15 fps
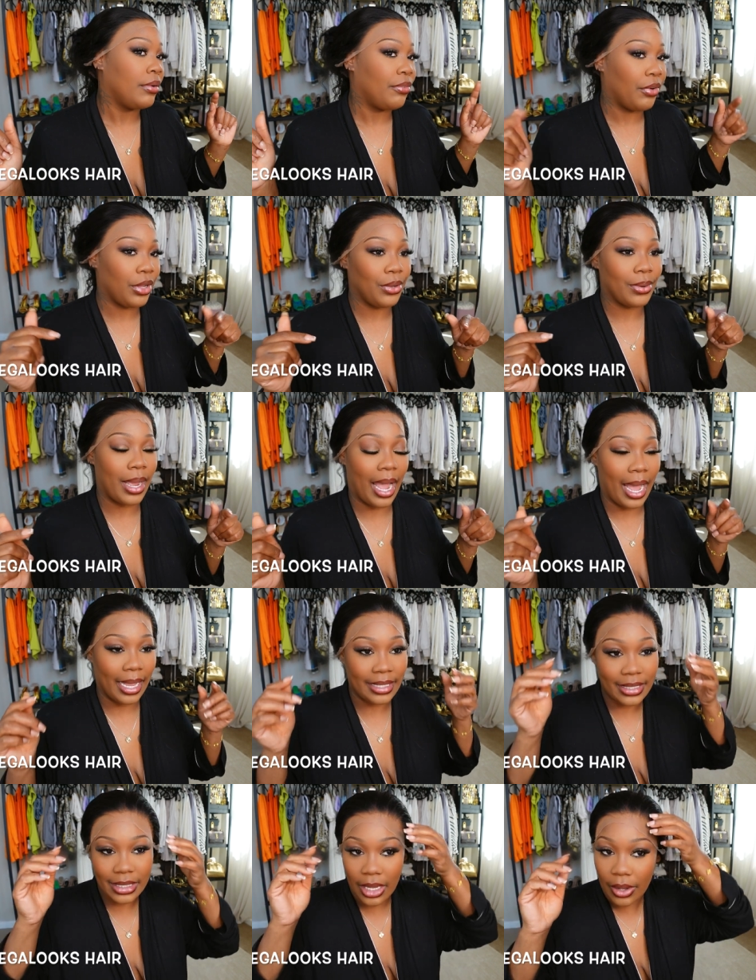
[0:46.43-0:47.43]
for you
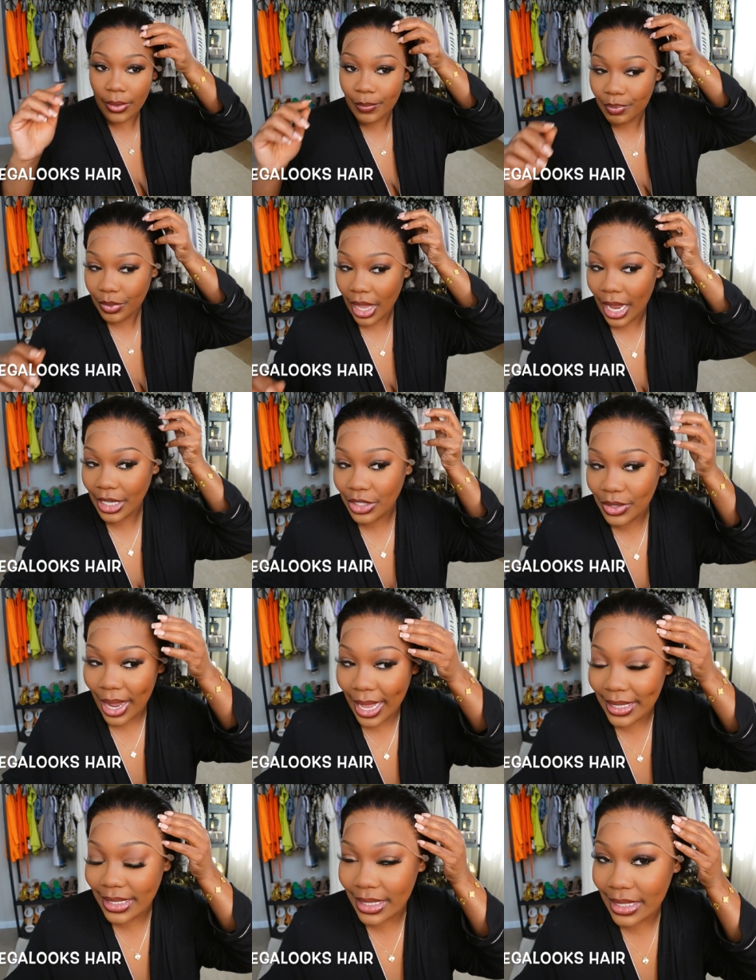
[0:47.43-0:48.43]
guys so as you
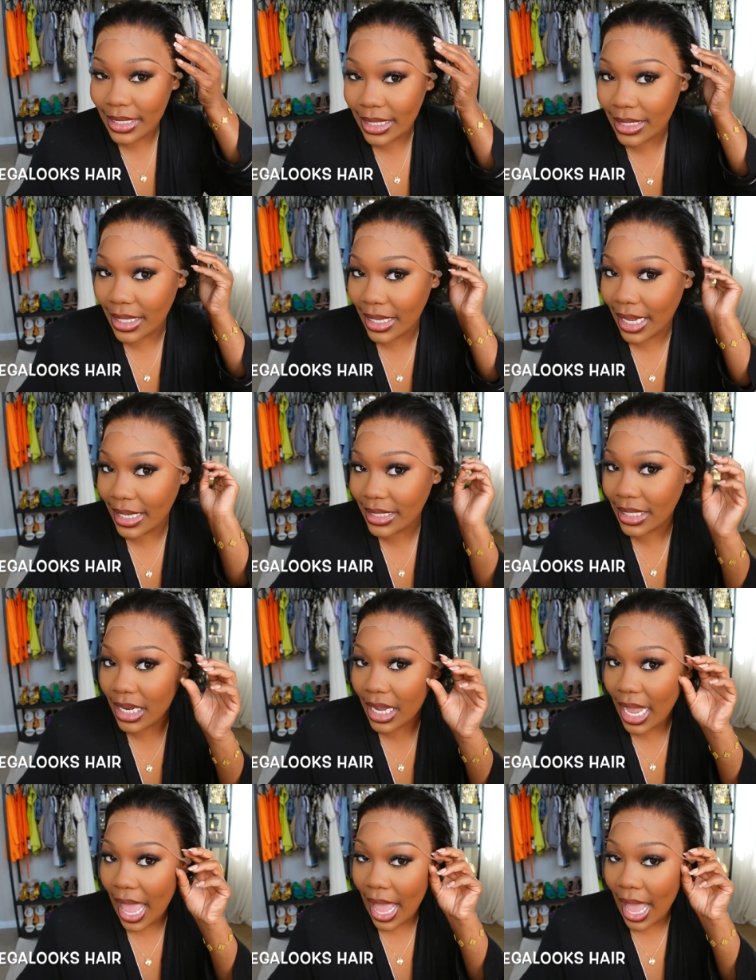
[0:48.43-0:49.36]
guys can see the lace look